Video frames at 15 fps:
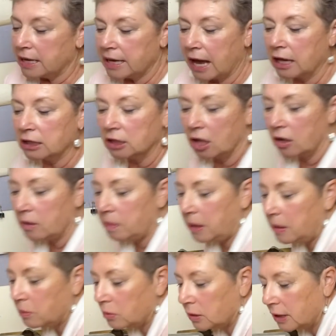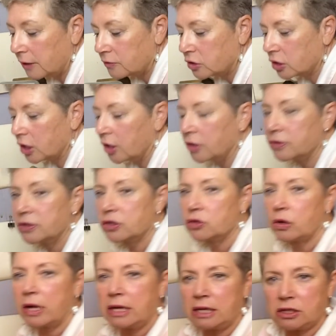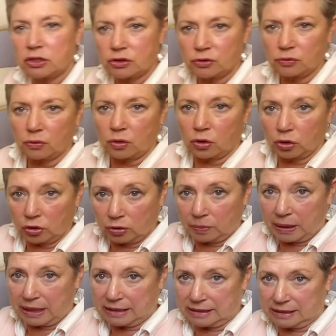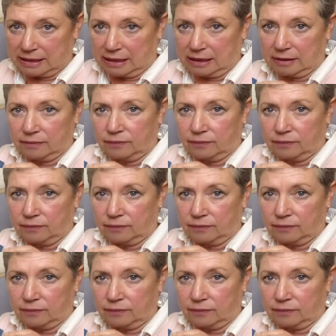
Now, a lot of people love to go straight into oil painting.